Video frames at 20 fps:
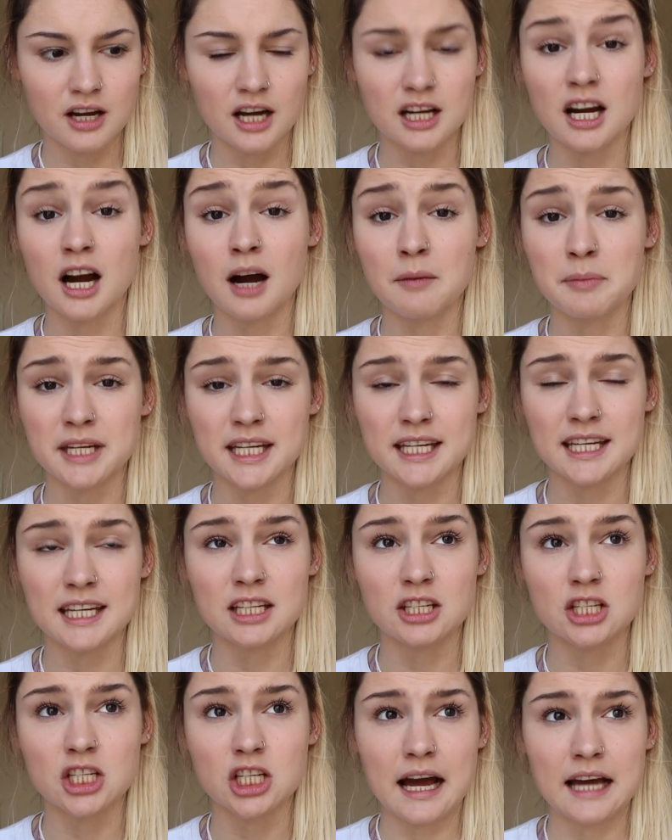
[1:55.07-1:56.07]
a cupboard
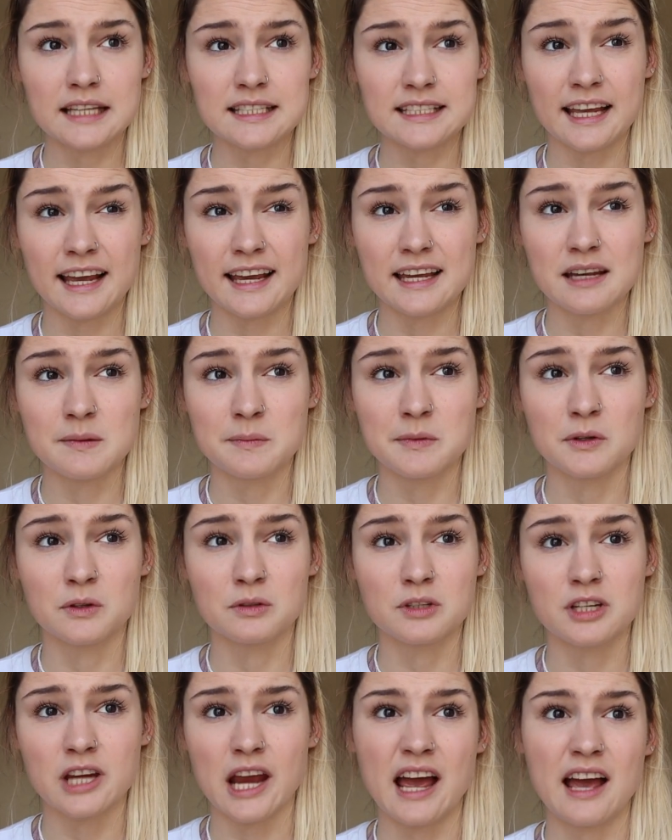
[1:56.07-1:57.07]
each, a
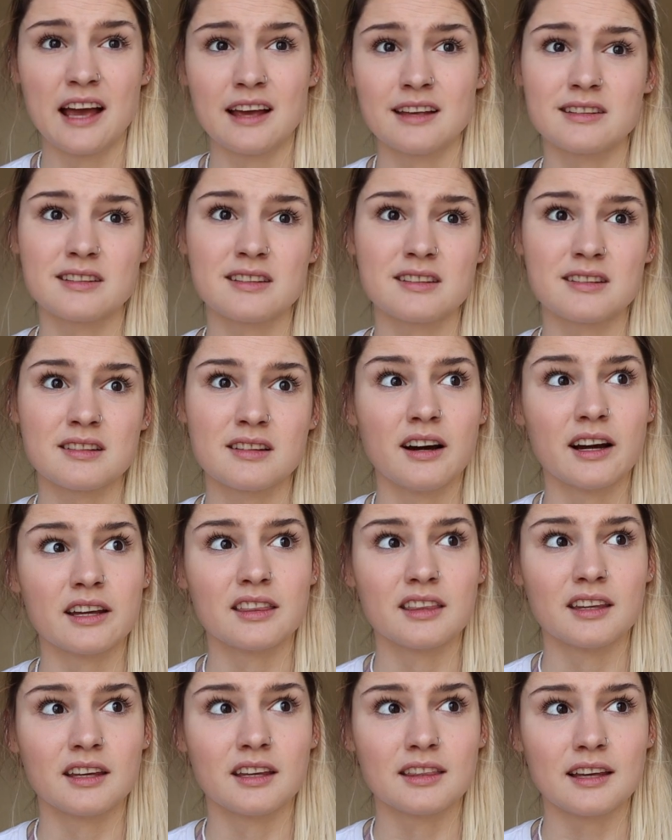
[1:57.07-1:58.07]
table, chairs. I
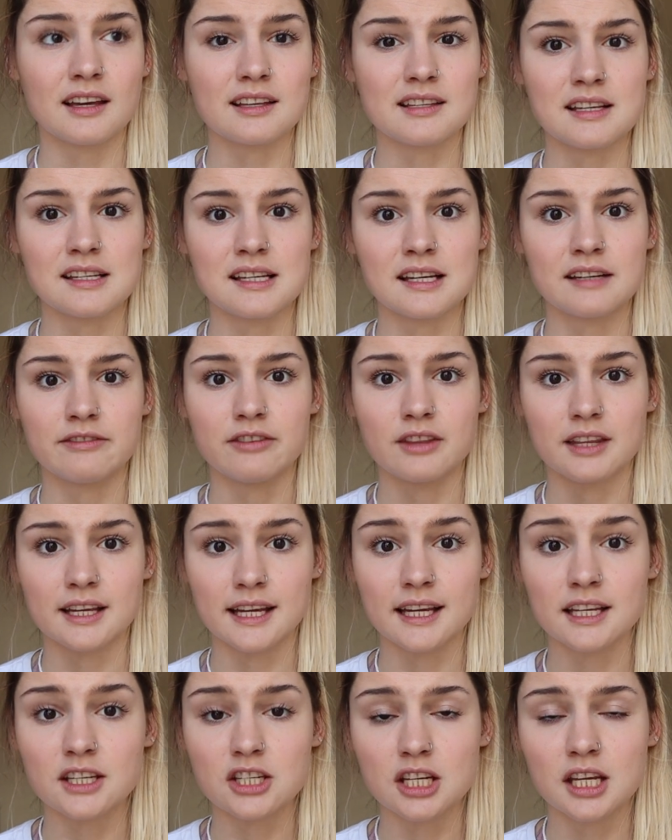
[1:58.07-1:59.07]
think that's it for the
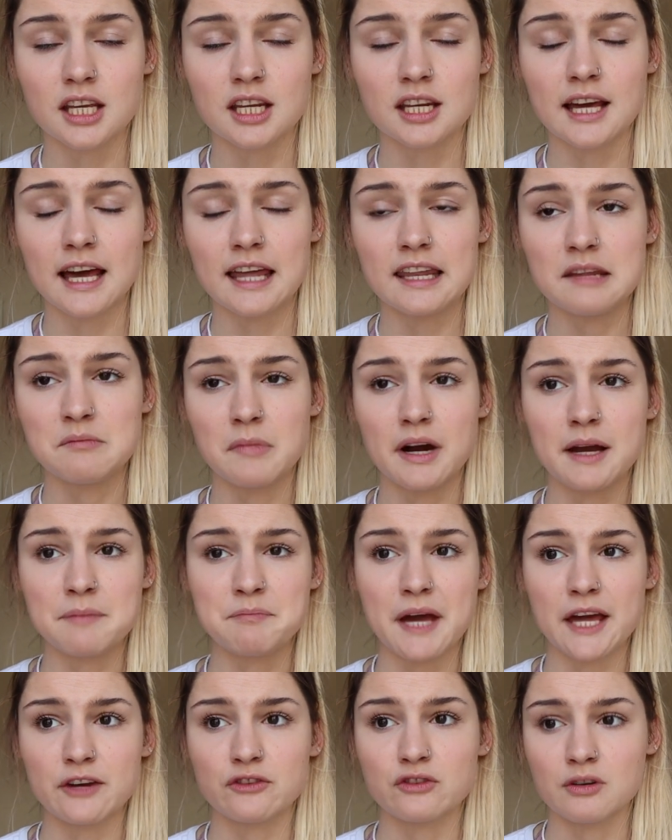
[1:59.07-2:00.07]
kitchen. And in my
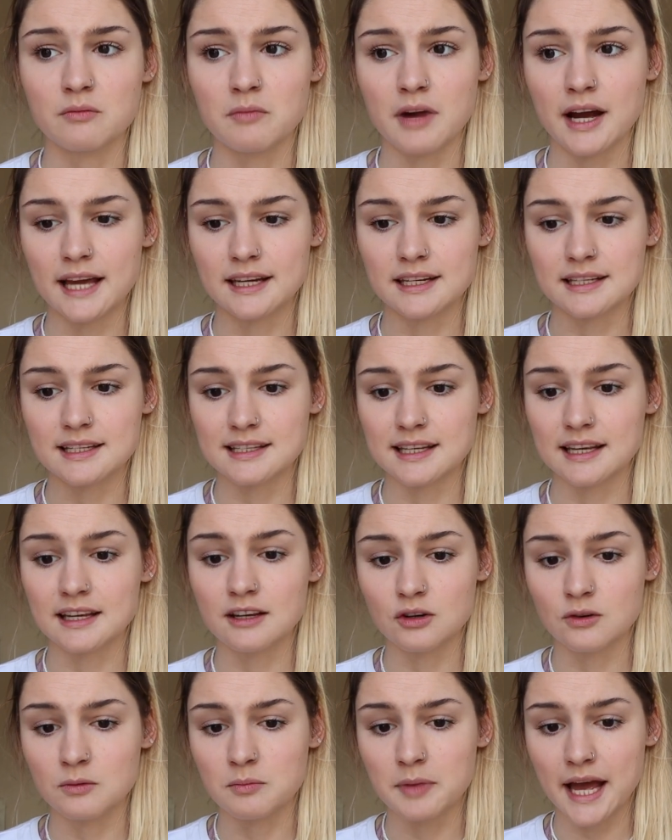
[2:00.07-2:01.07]
bedroom, I had a
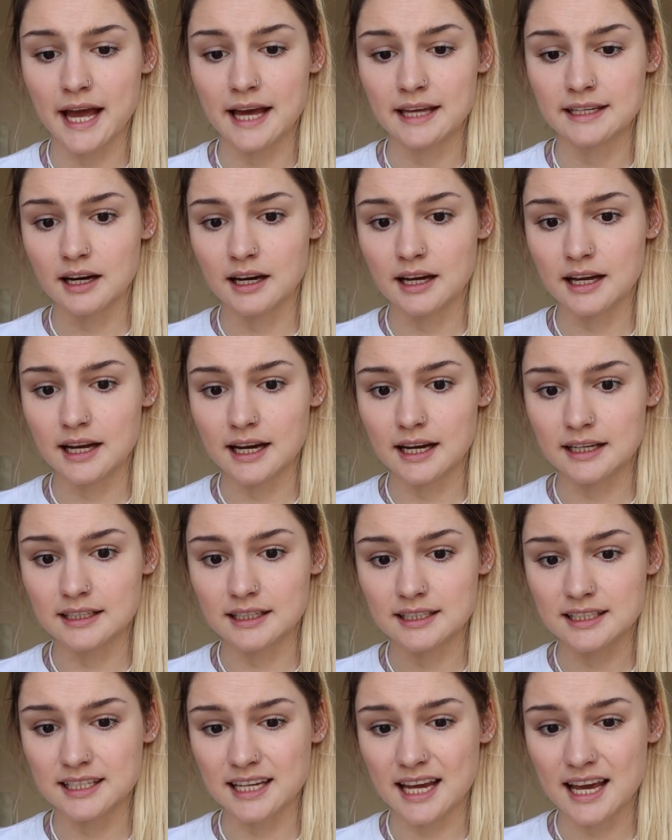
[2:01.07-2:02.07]
single bed. I
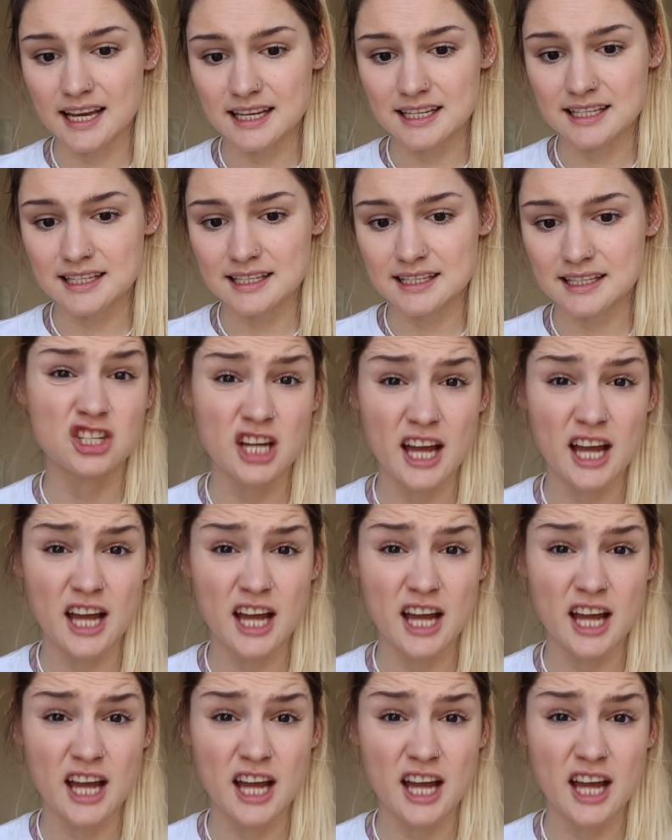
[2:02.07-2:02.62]
had a desk,